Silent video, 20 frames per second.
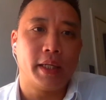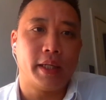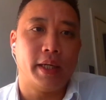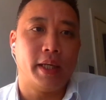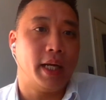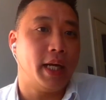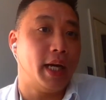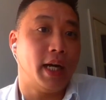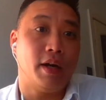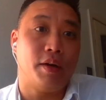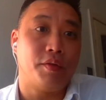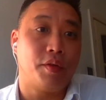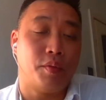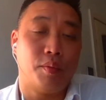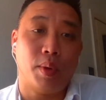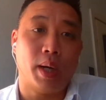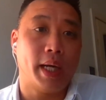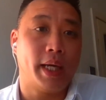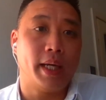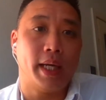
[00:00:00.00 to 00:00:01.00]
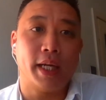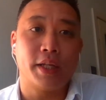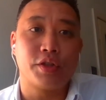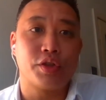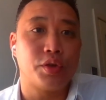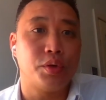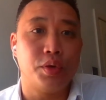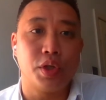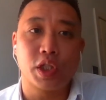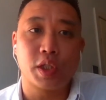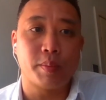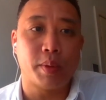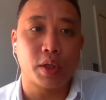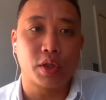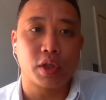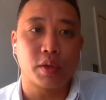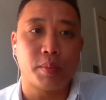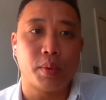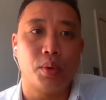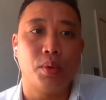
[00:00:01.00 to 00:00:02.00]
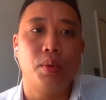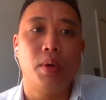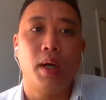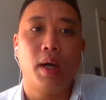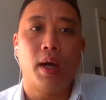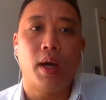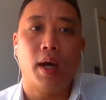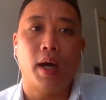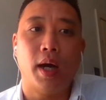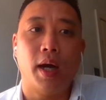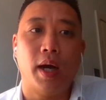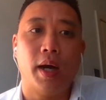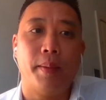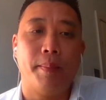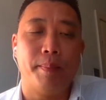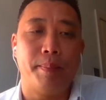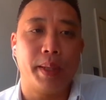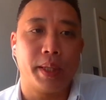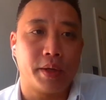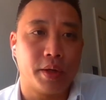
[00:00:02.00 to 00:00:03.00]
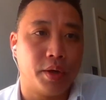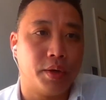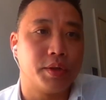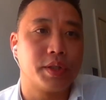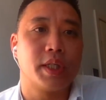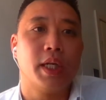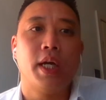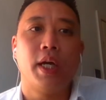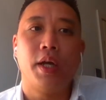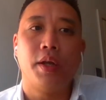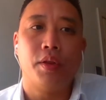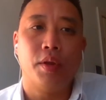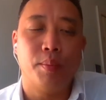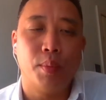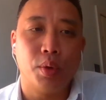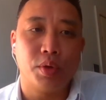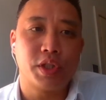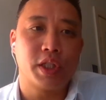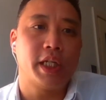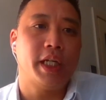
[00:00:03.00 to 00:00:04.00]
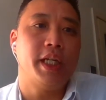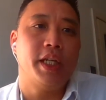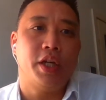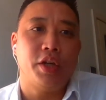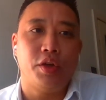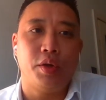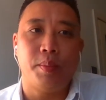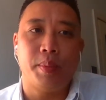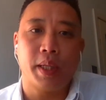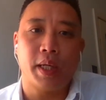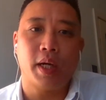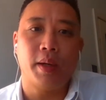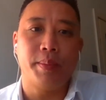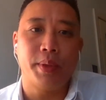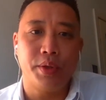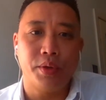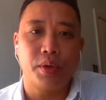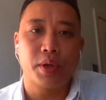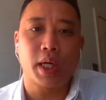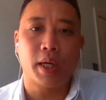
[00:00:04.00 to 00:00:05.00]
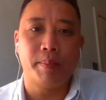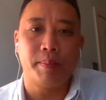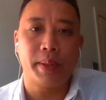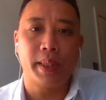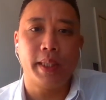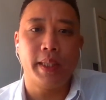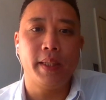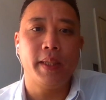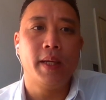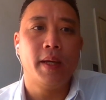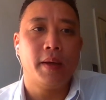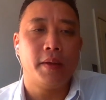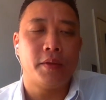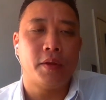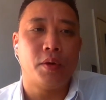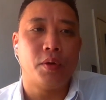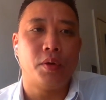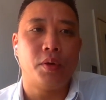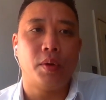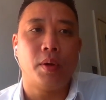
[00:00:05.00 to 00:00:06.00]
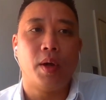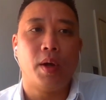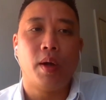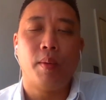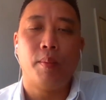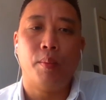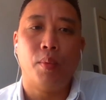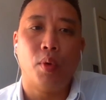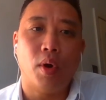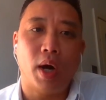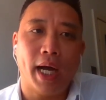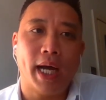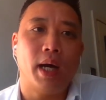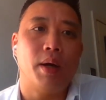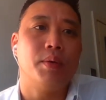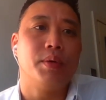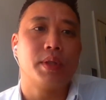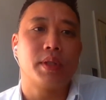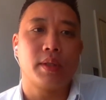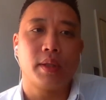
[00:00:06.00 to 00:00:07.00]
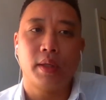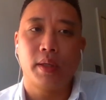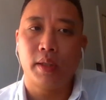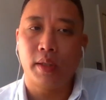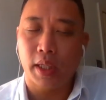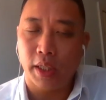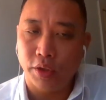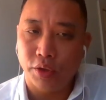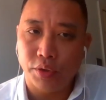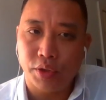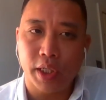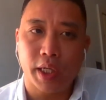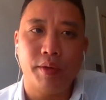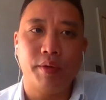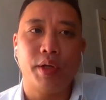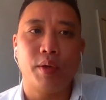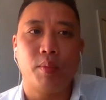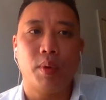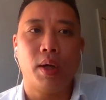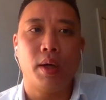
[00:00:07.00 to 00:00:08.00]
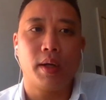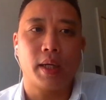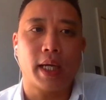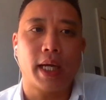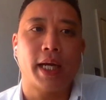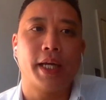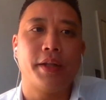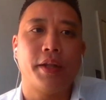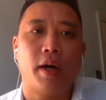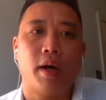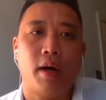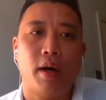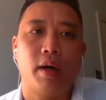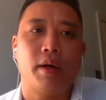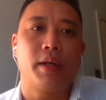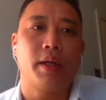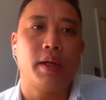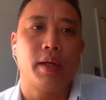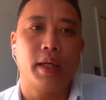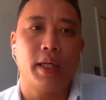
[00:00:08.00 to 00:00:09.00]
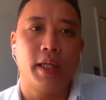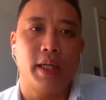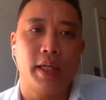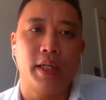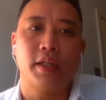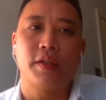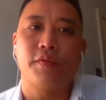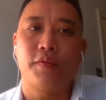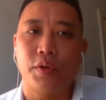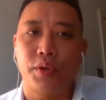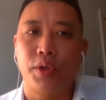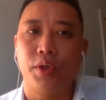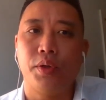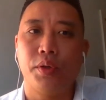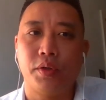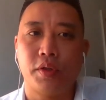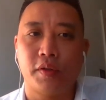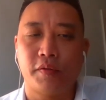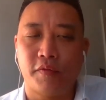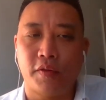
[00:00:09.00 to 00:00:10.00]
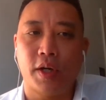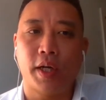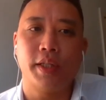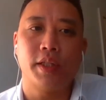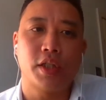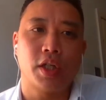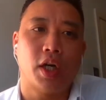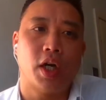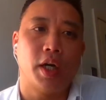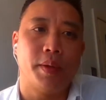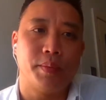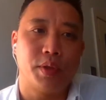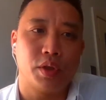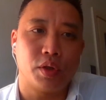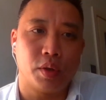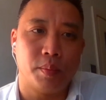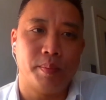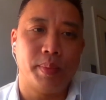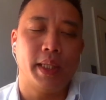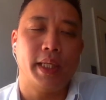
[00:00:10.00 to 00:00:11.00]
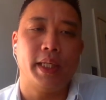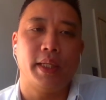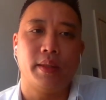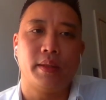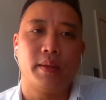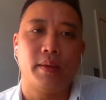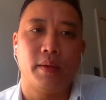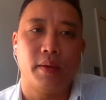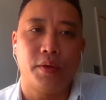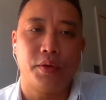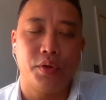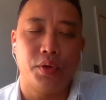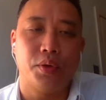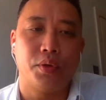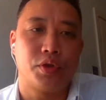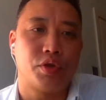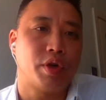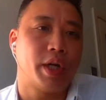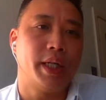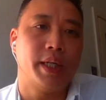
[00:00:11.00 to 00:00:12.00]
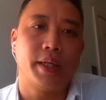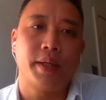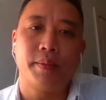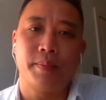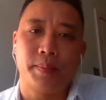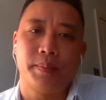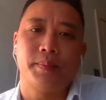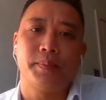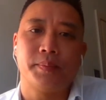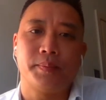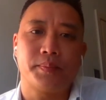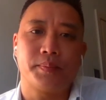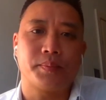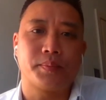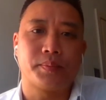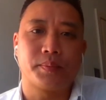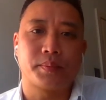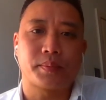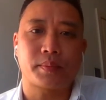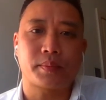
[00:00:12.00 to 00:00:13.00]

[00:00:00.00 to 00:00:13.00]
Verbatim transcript: get it out of the way as soon as possible um, because the more senior you become in your company, the more hours that you generally work and the harder it is for you to mm-hmm. find time to complete your training. That